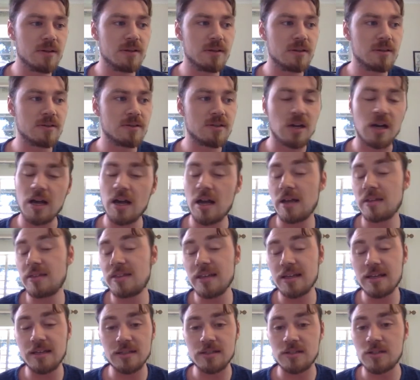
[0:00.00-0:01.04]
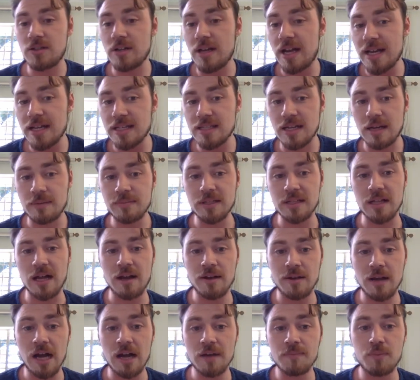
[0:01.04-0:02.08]
So I think it's great. I mean,
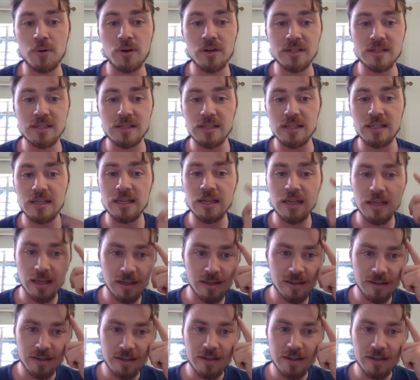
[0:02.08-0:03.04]
I personally,